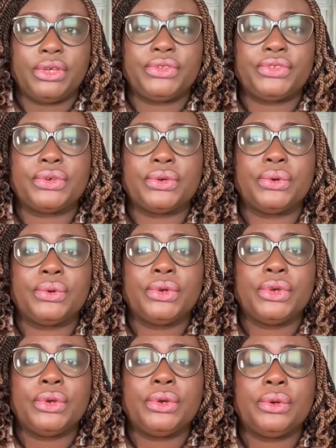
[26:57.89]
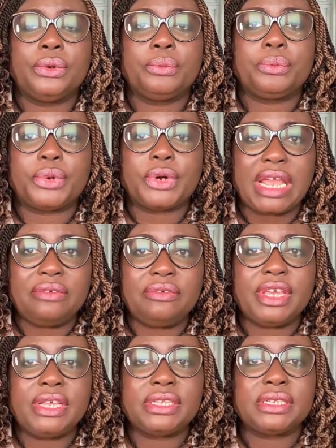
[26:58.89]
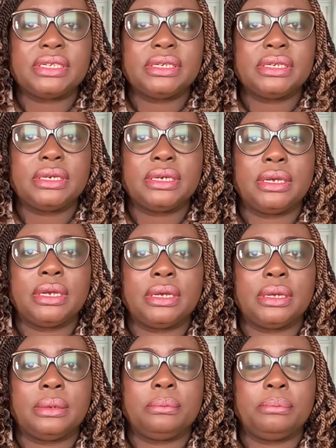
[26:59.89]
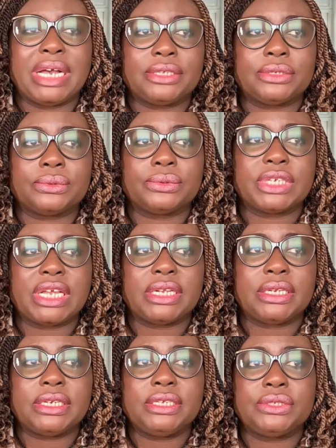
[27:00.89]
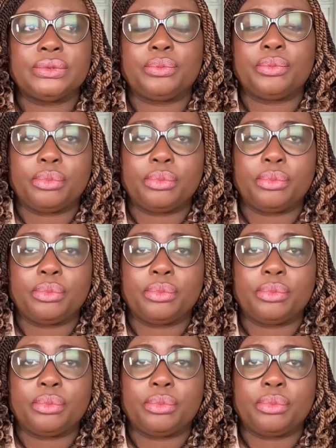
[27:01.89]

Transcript: So private battles can lead to